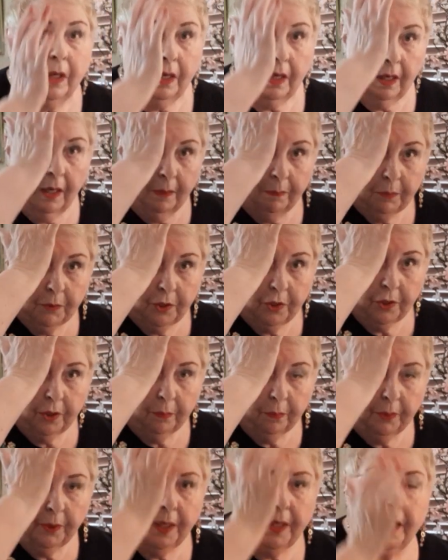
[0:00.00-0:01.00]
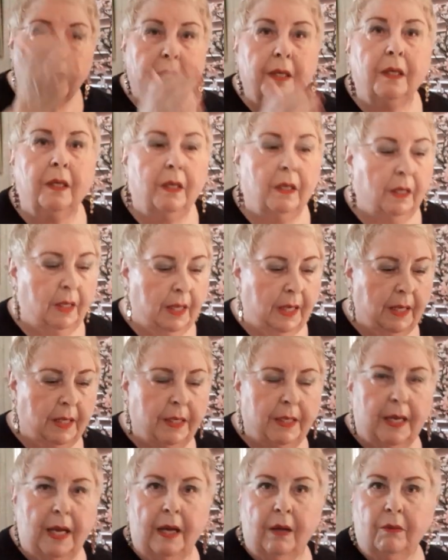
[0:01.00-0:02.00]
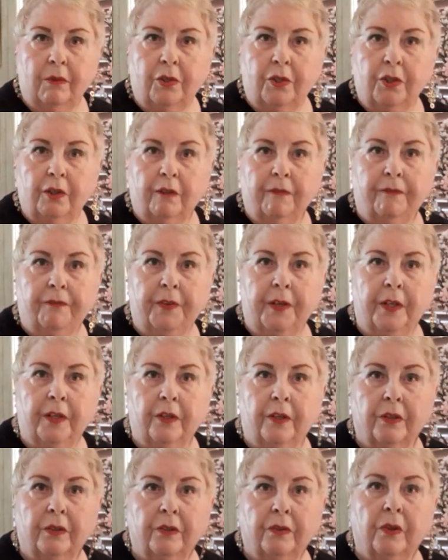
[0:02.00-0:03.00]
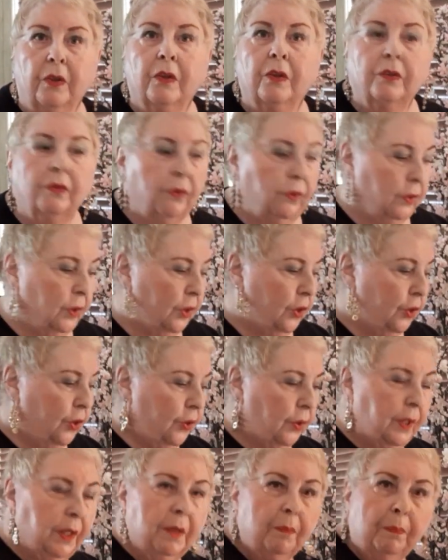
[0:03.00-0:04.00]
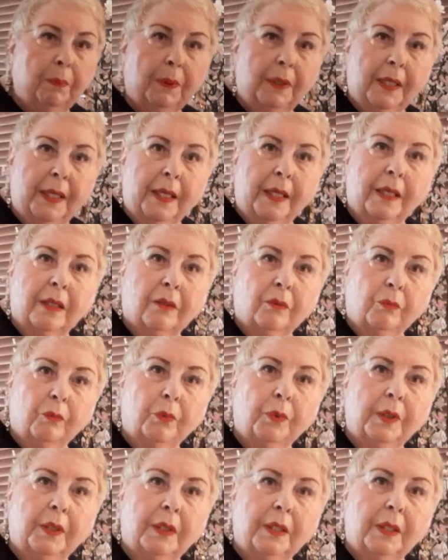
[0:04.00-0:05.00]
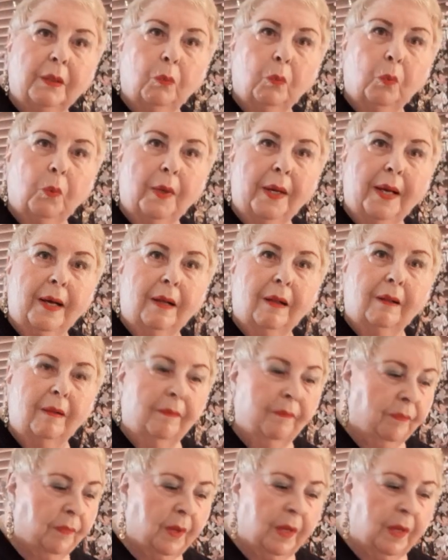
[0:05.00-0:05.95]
up to your brain, and down to your fingers so that you can play it really well.